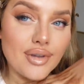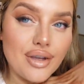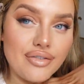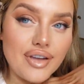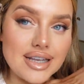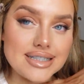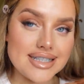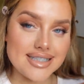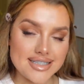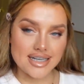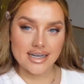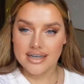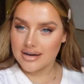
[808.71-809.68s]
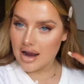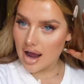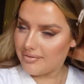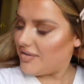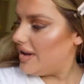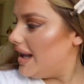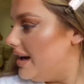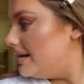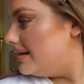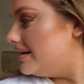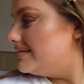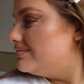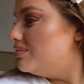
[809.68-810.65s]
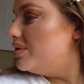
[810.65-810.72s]
Face is down. I feel like
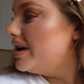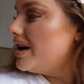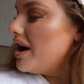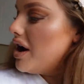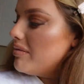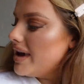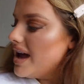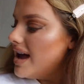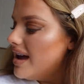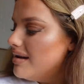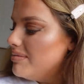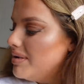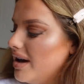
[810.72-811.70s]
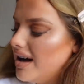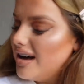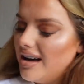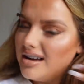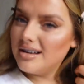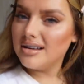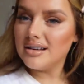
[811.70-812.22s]
I want to curl my hair, but